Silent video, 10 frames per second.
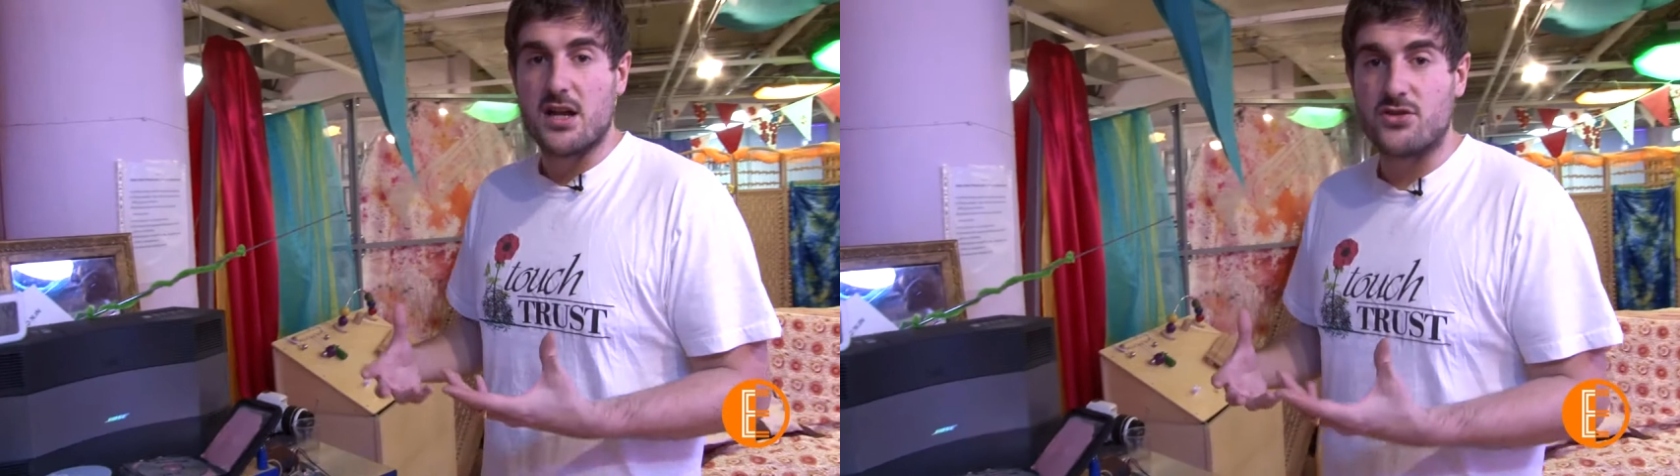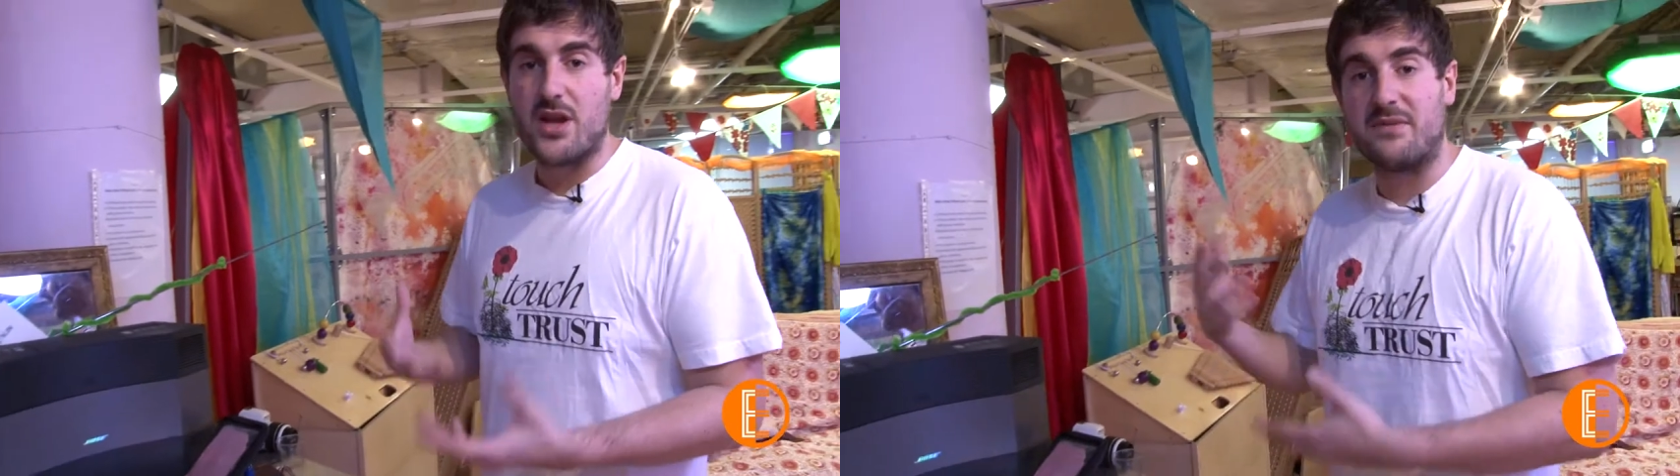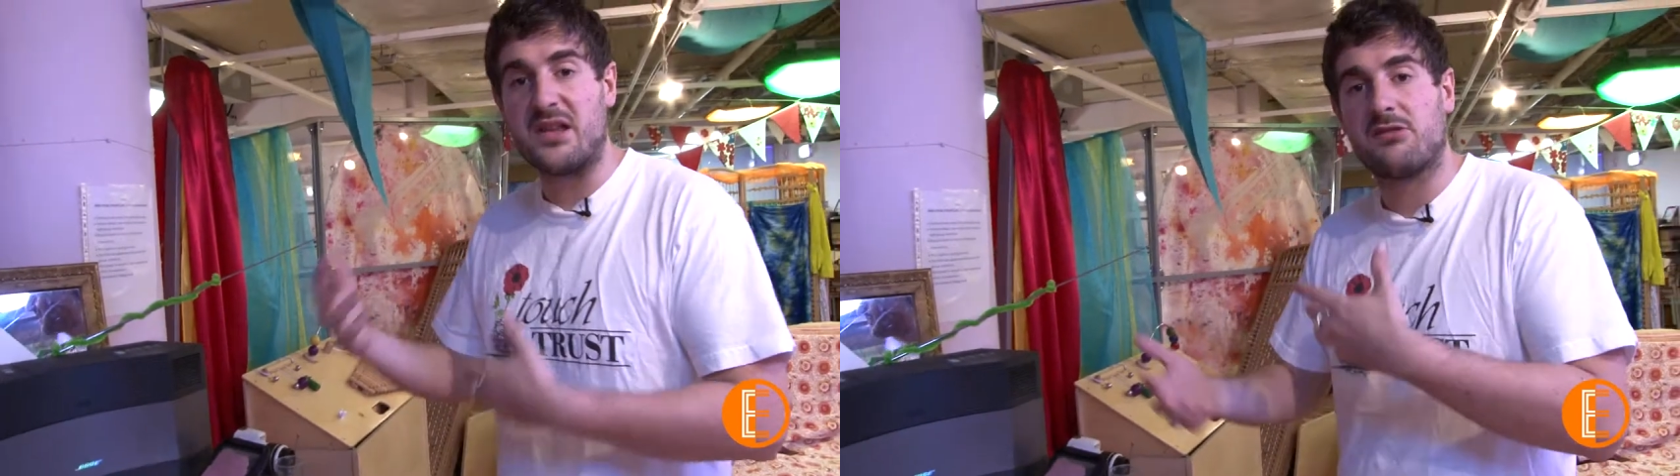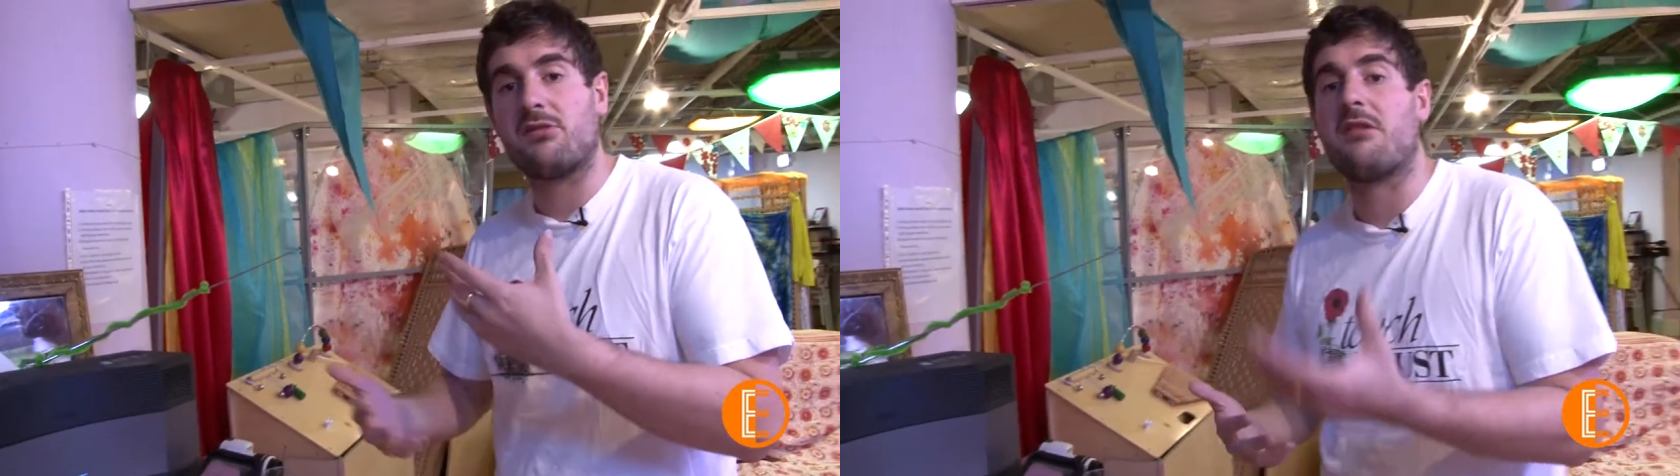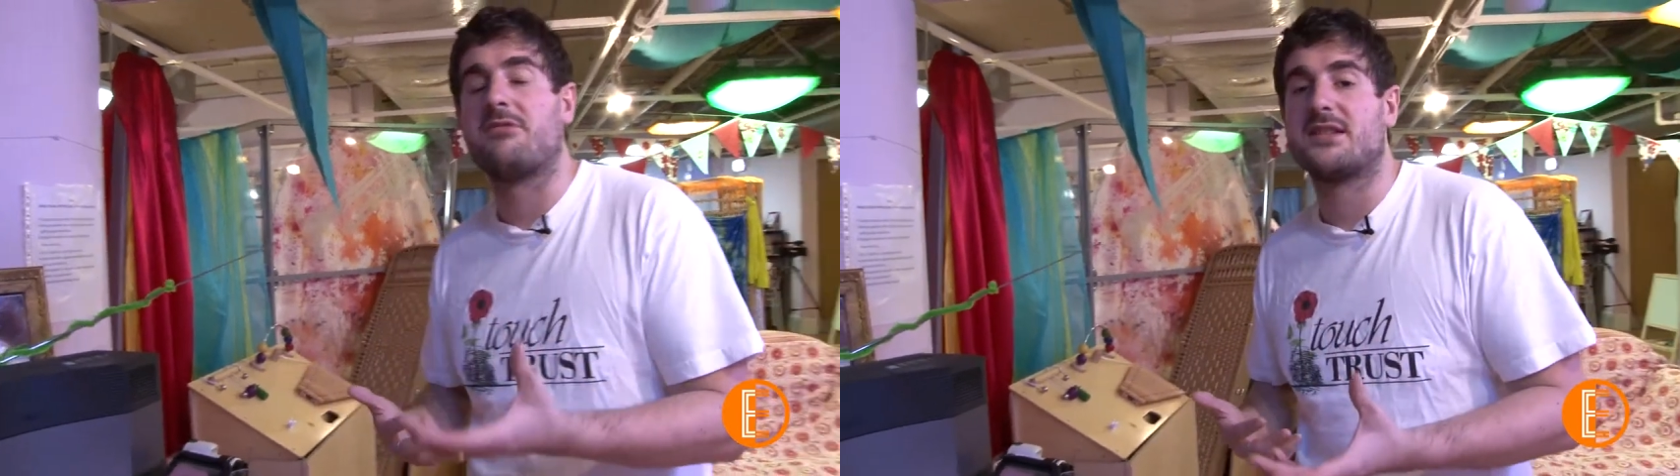Generally
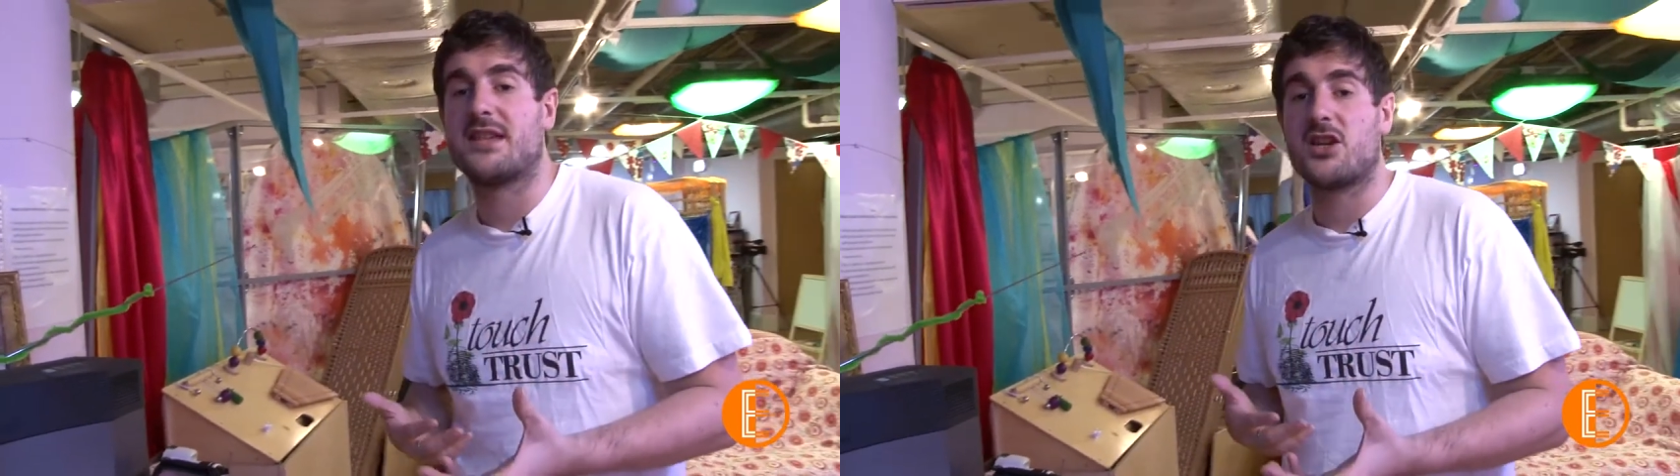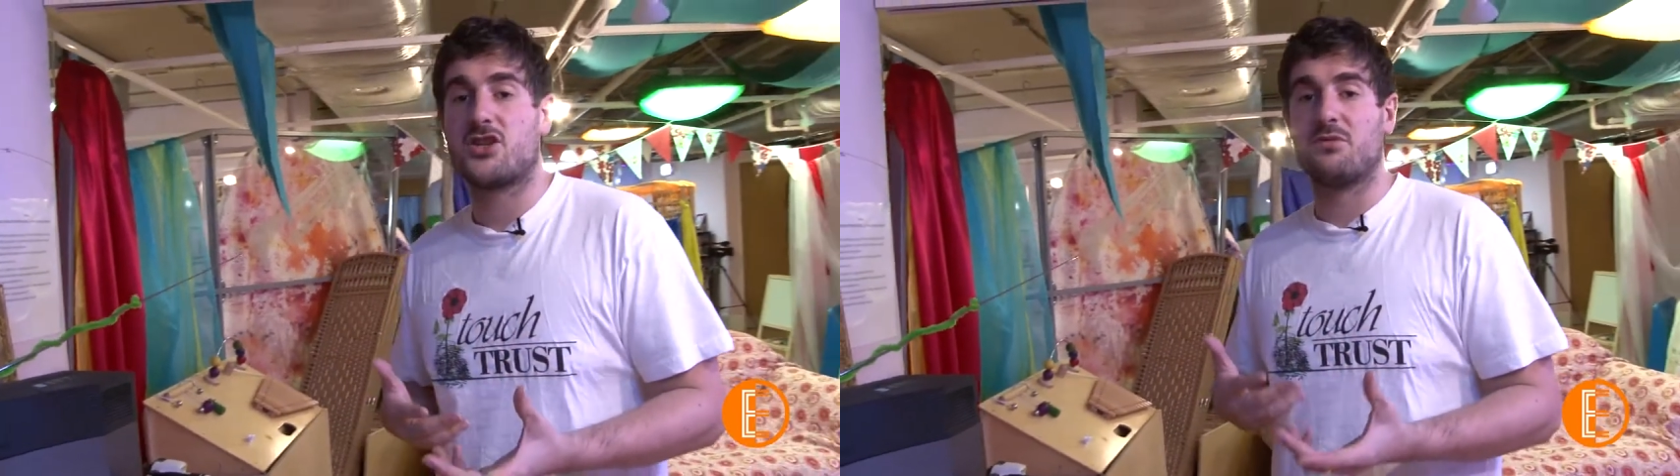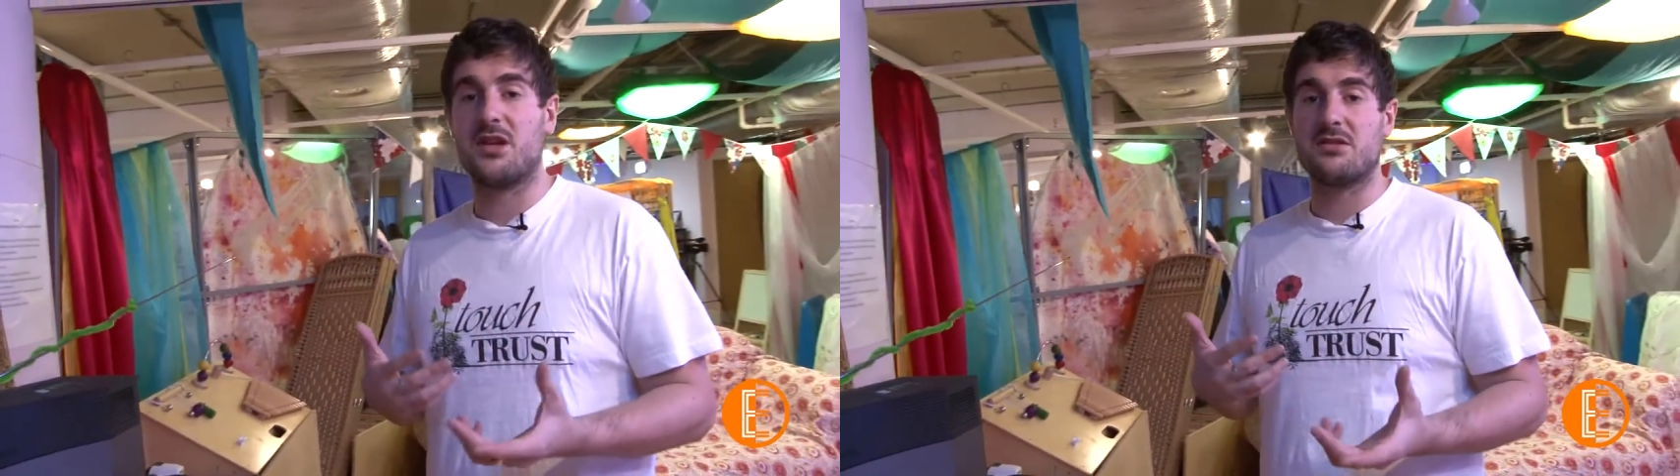throughout the session we